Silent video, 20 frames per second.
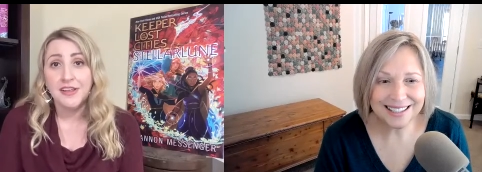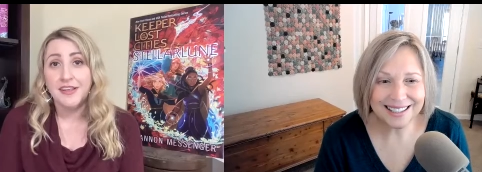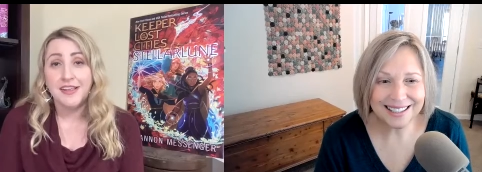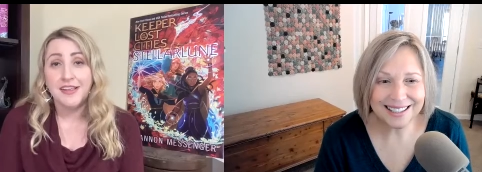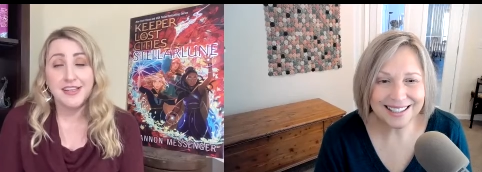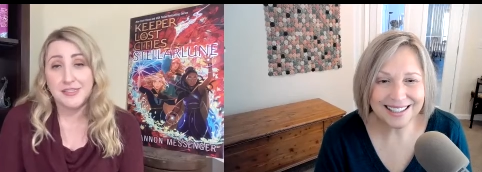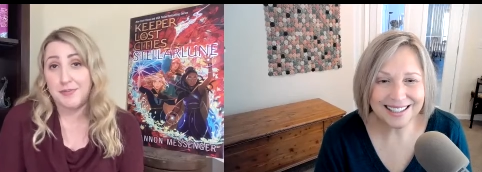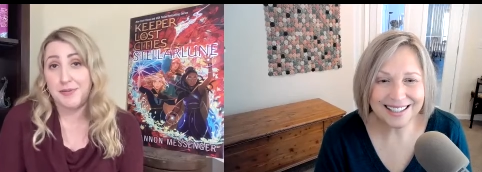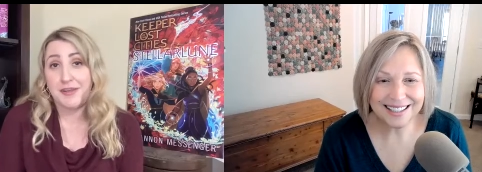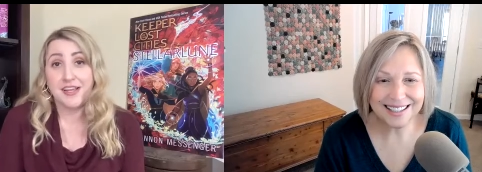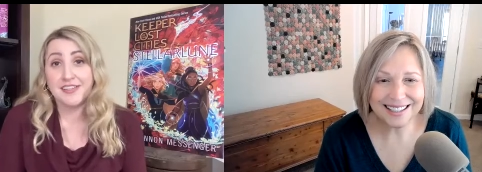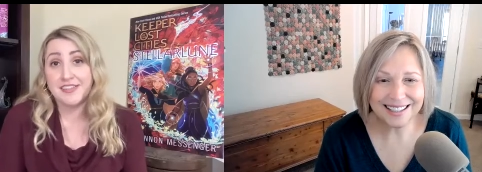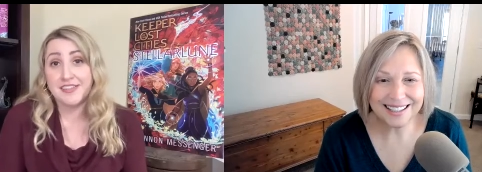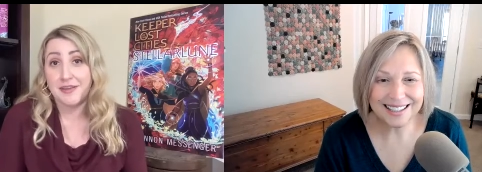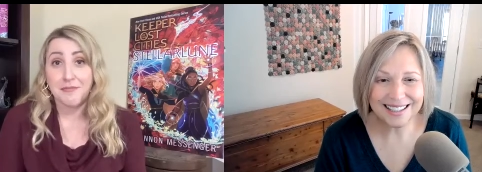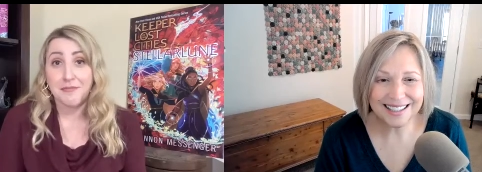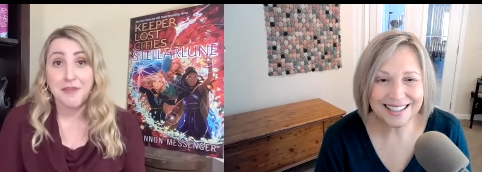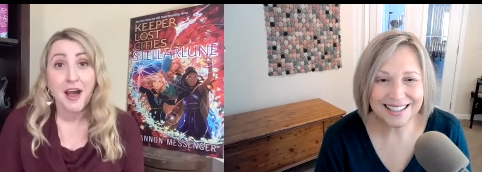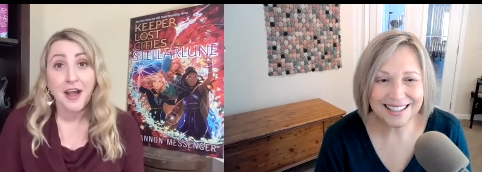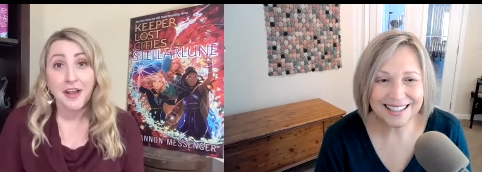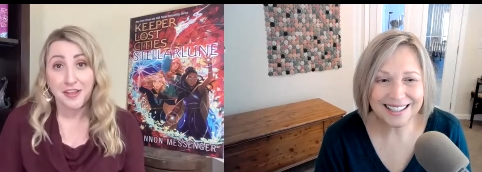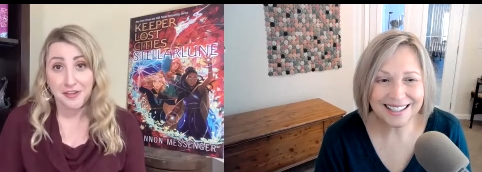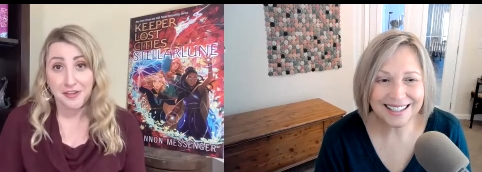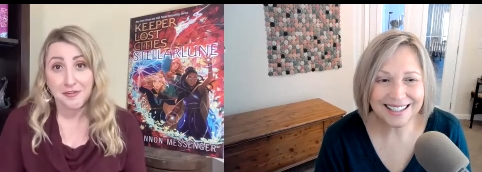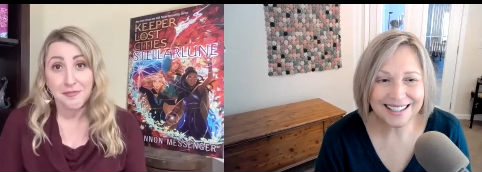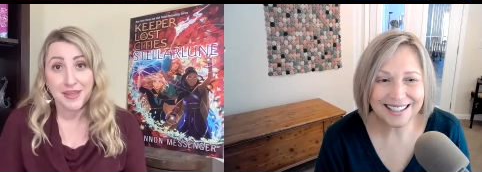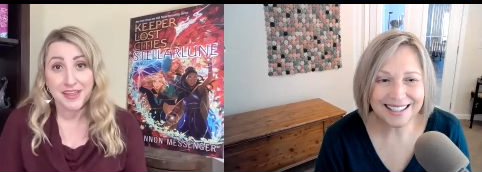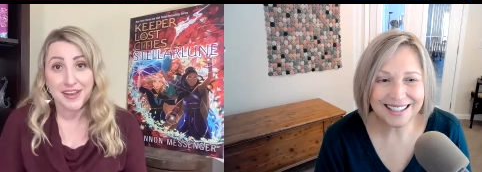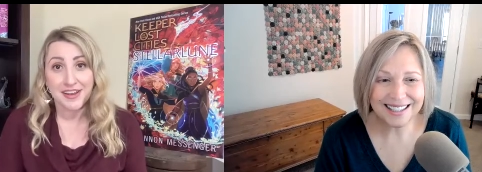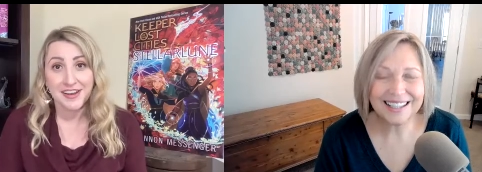Speaker 1: it's because I'm not
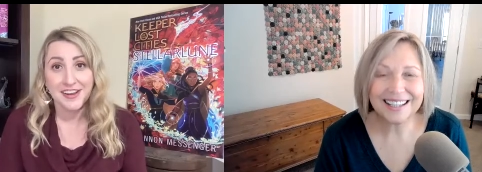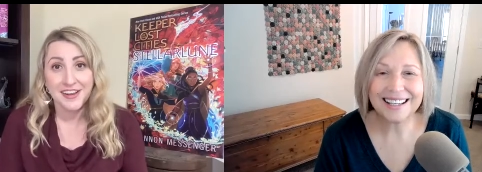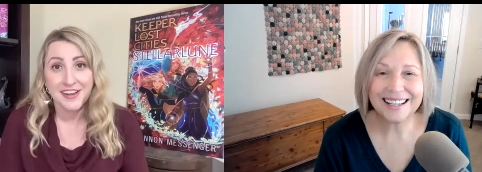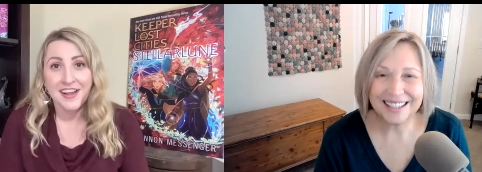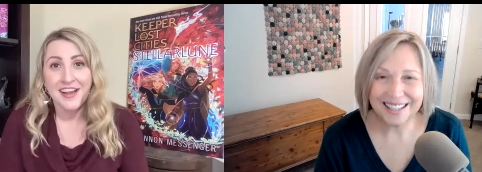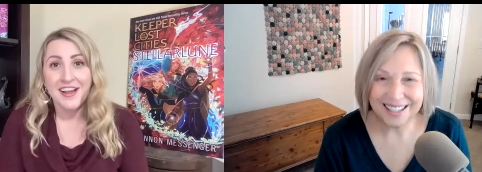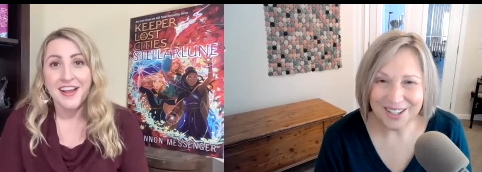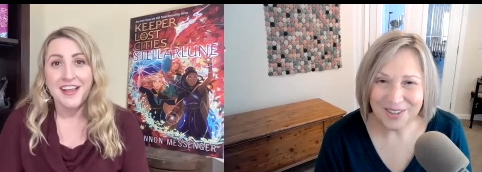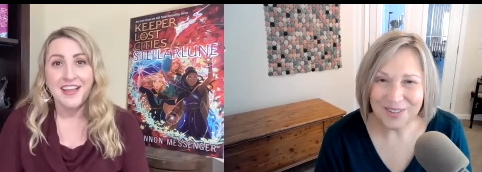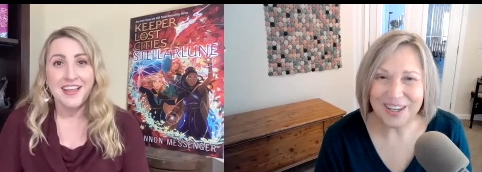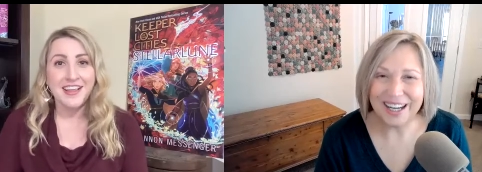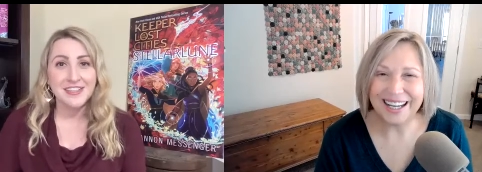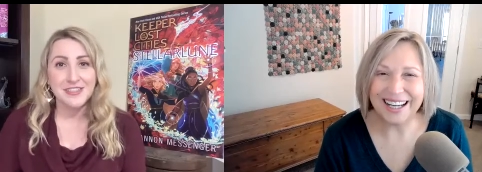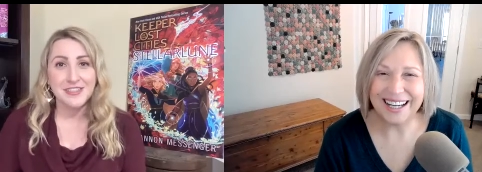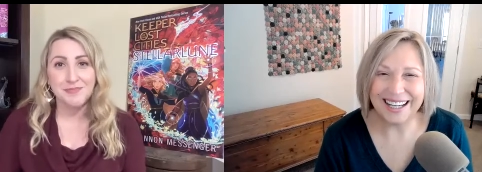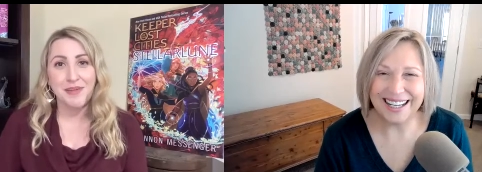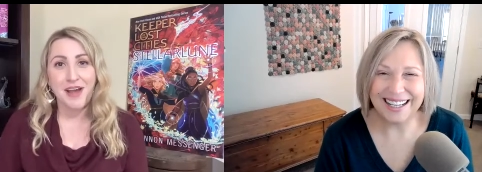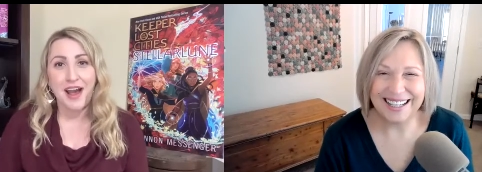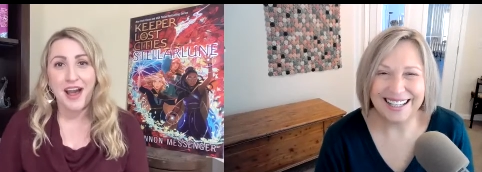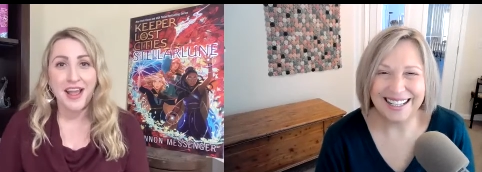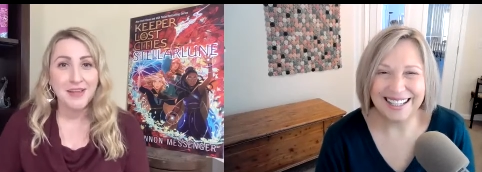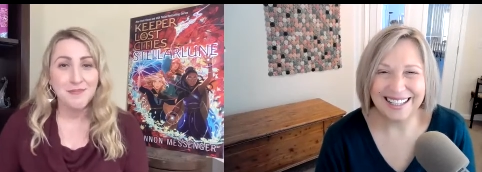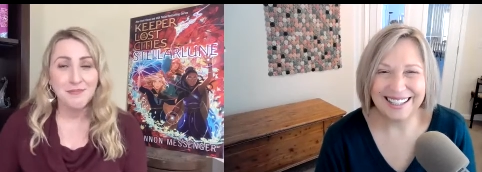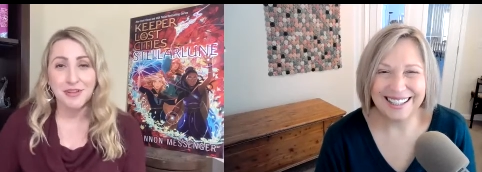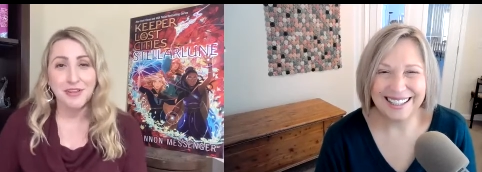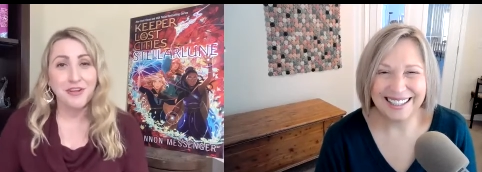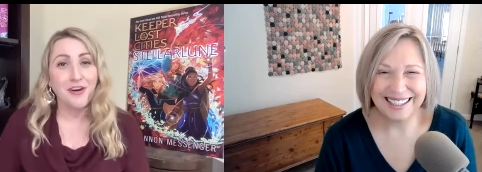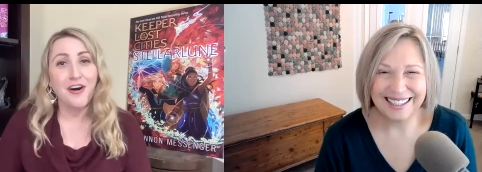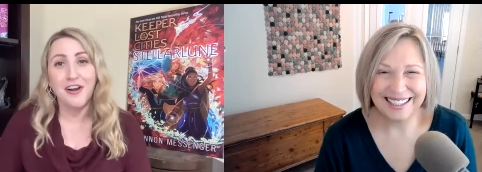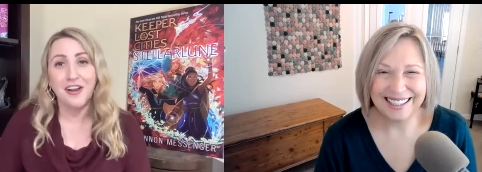human. It's I
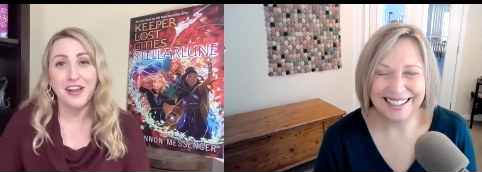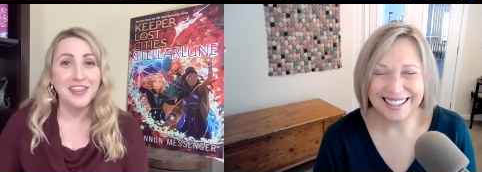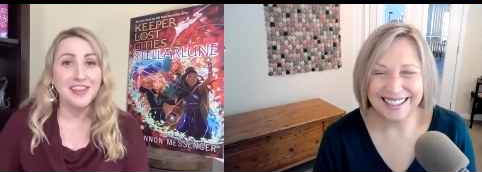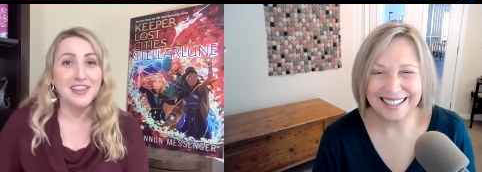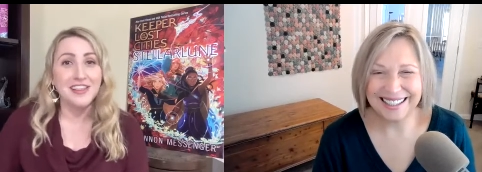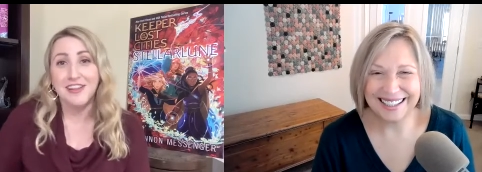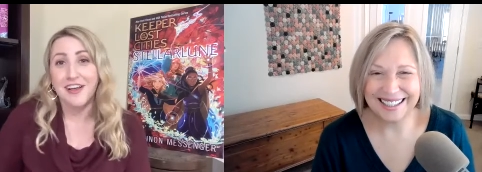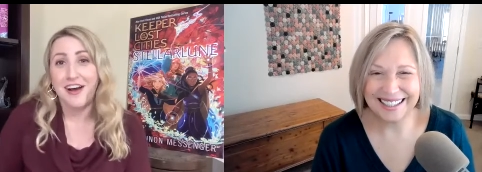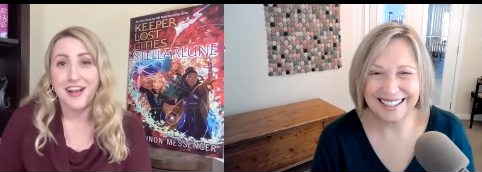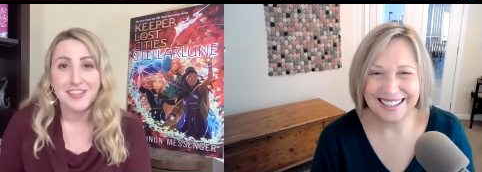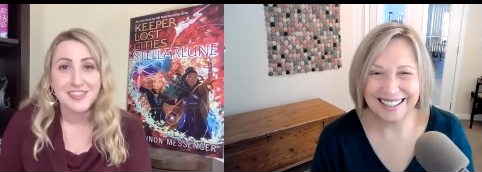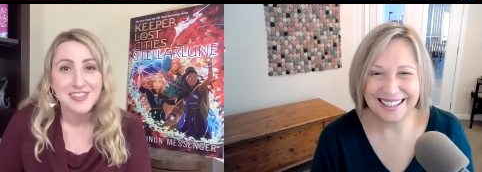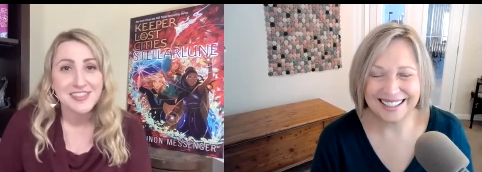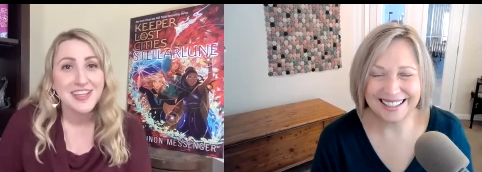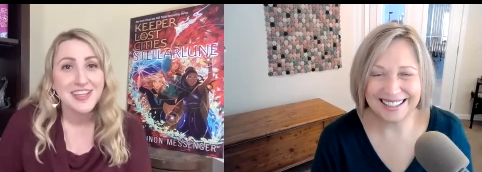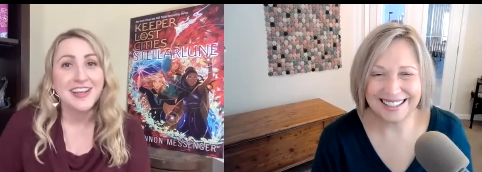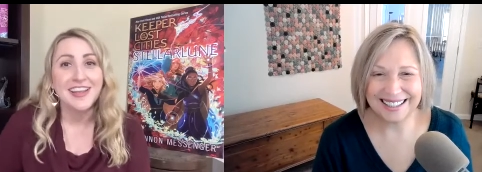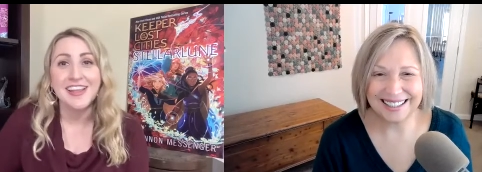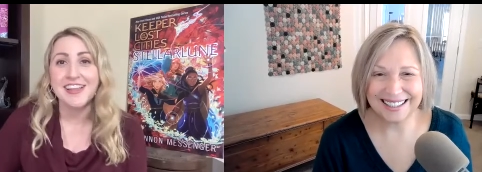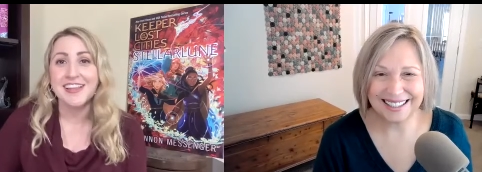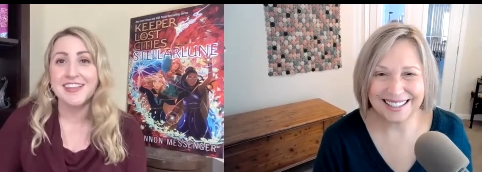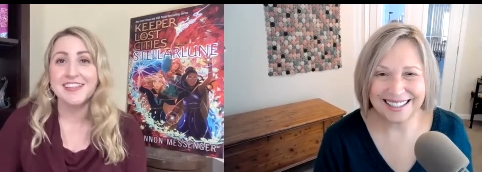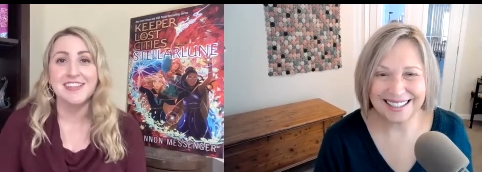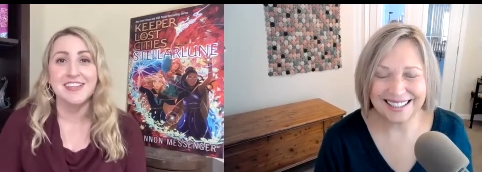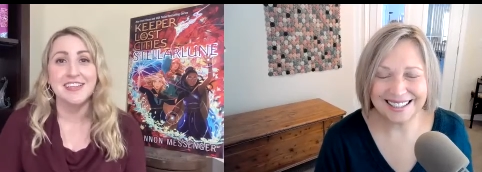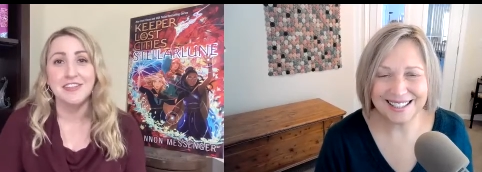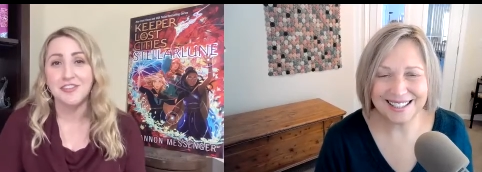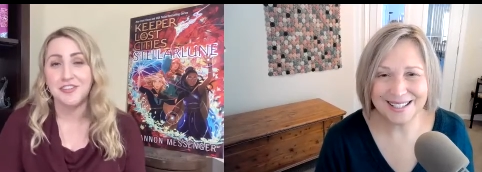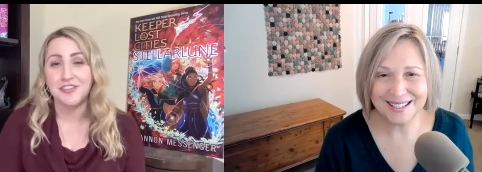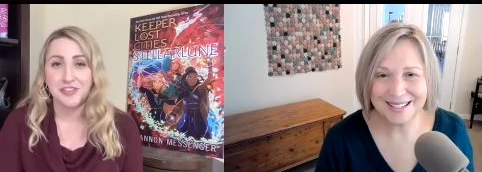belong in the lost cities.
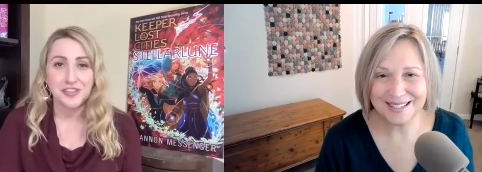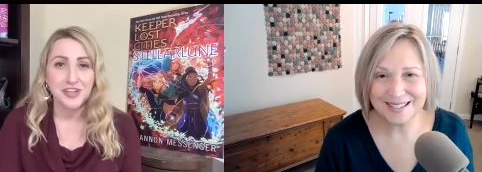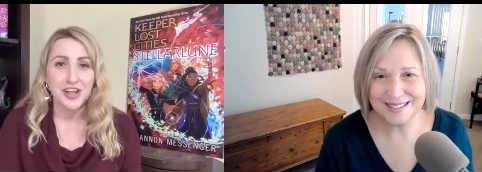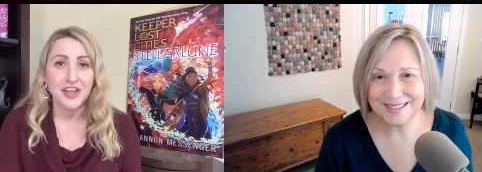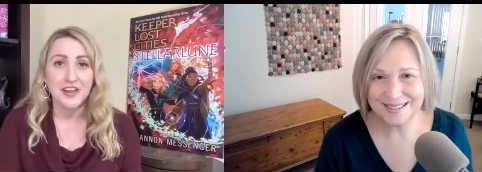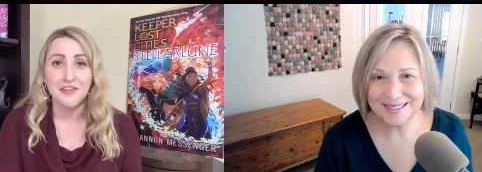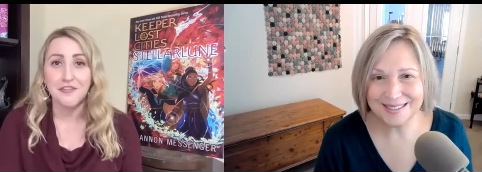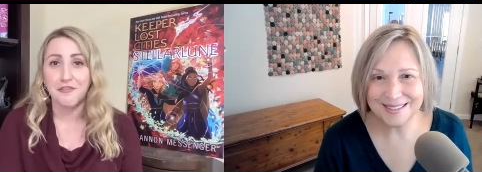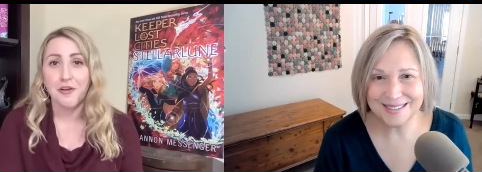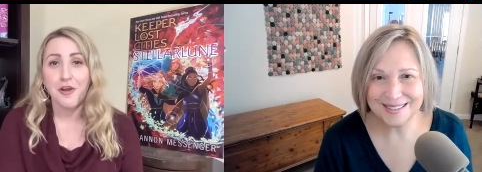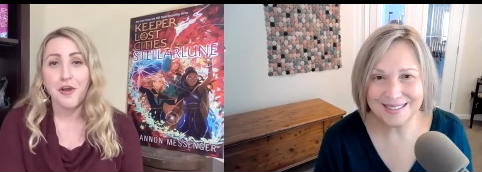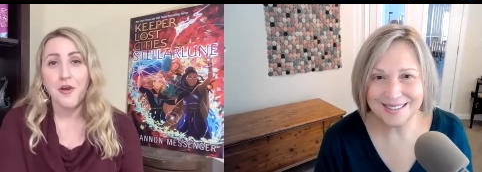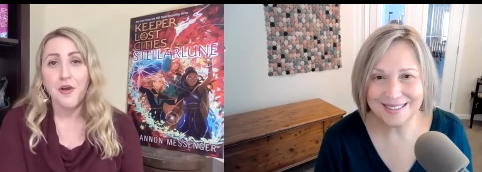And she kind of